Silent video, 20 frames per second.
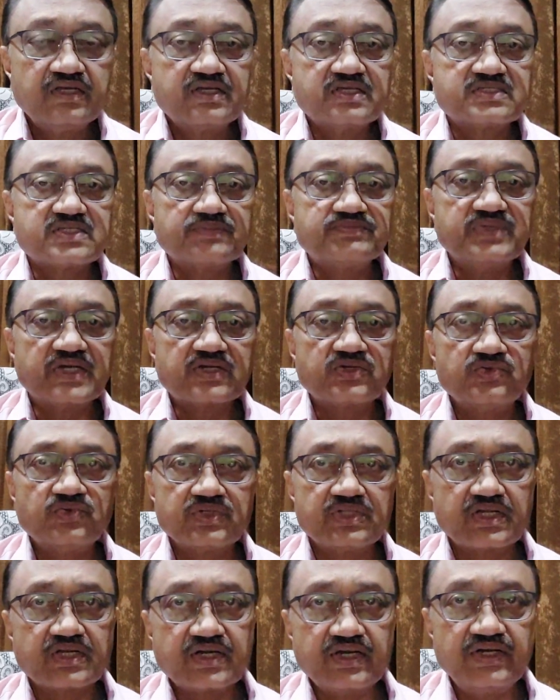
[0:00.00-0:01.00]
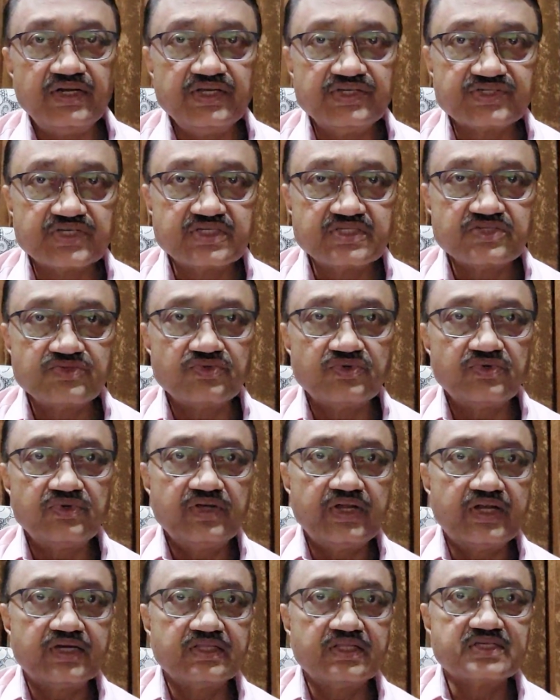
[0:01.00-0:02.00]
subject to other conditions,
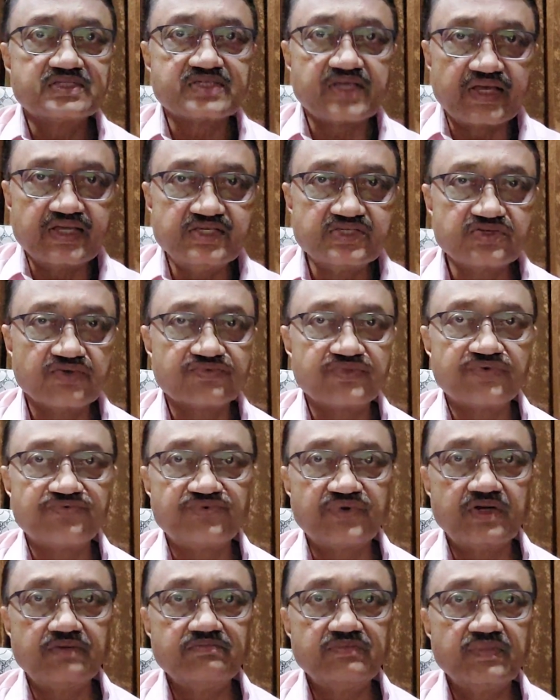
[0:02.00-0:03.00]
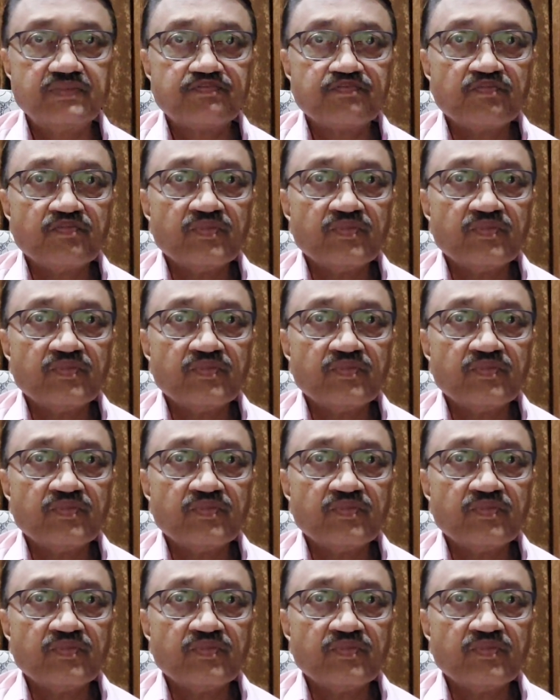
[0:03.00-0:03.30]
and the size of the firm.